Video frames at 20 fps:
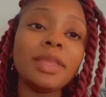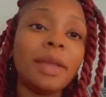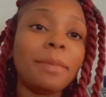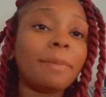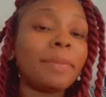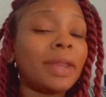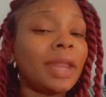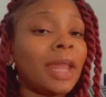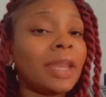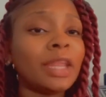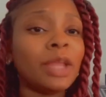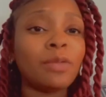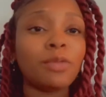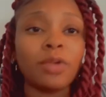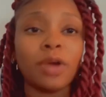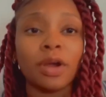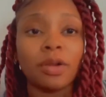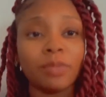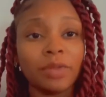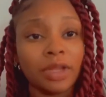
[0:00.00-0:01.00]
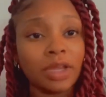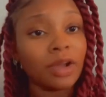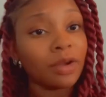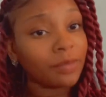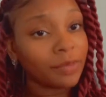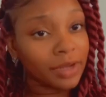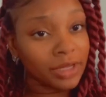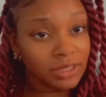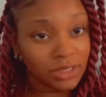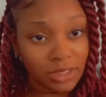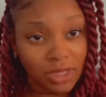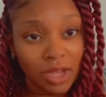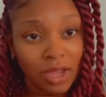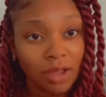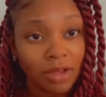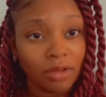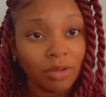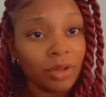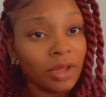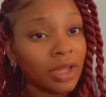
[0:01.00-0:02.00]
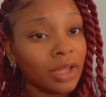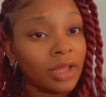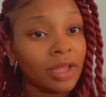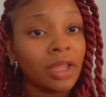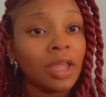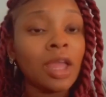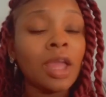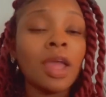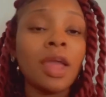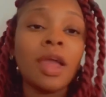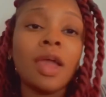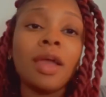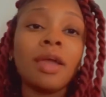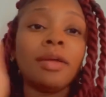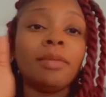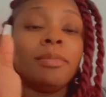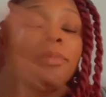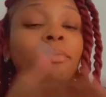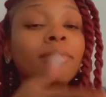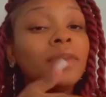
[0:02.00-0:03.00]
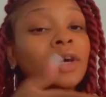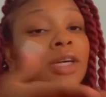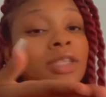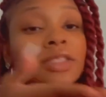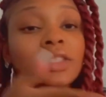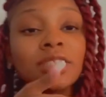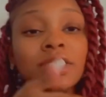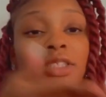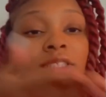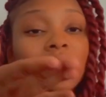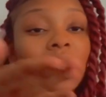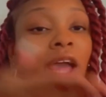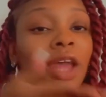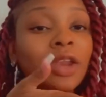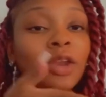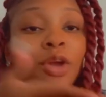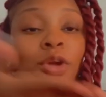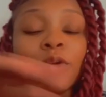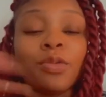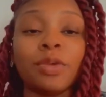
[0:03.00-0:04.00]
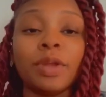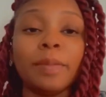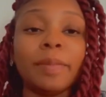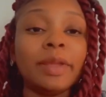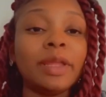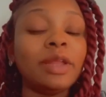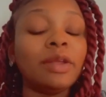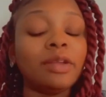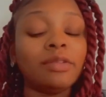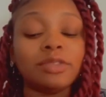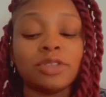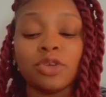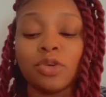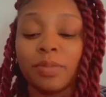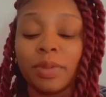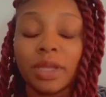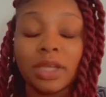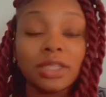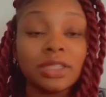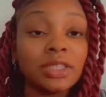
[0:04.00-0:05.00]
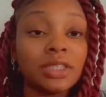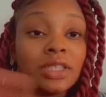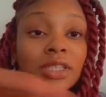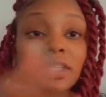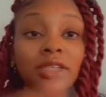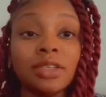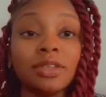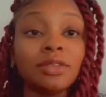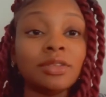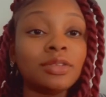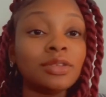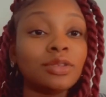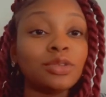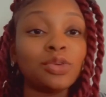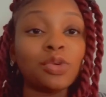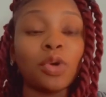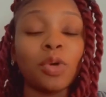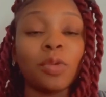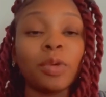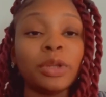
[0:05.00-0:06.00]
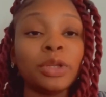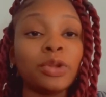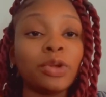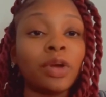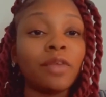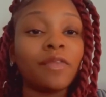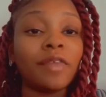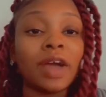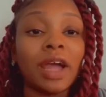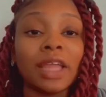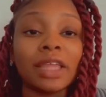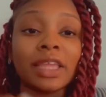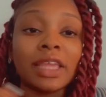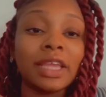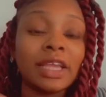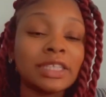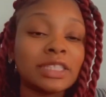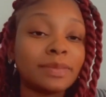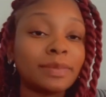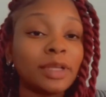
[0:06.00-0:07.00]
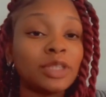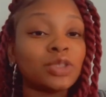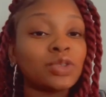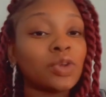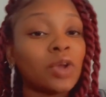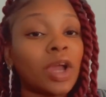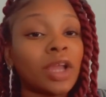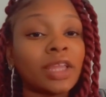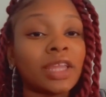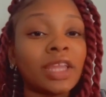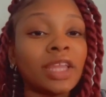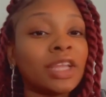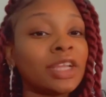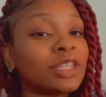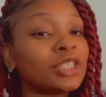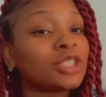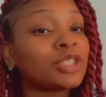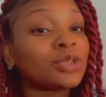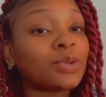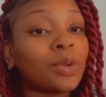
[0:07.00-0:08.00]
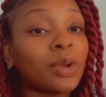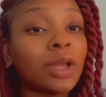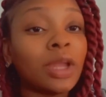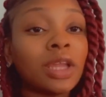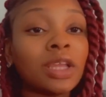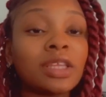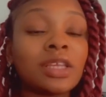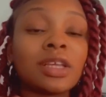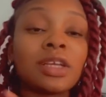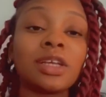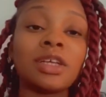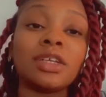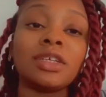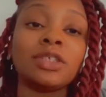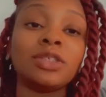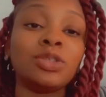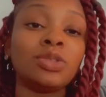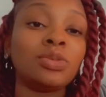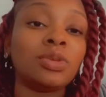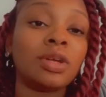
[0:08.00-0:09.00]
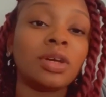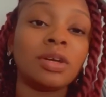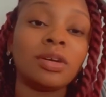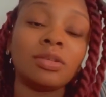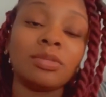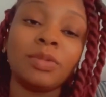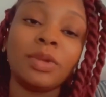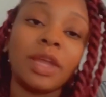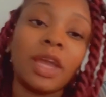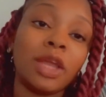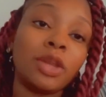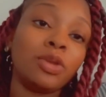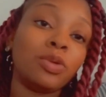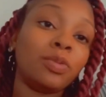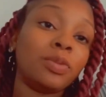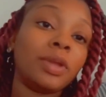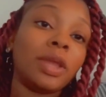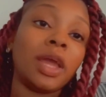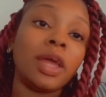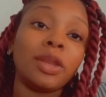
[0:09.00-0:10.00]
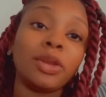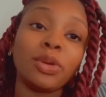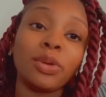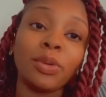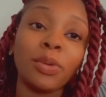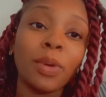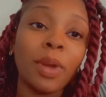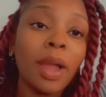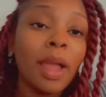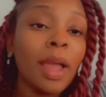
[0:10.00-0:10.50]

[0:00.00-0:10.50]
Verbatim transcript: But I need one week of rest, y'all, okay? Mothers, I know we be too busy doing what we doing for our kids make sure our kids straight. Because, you know, we got to do we got to do.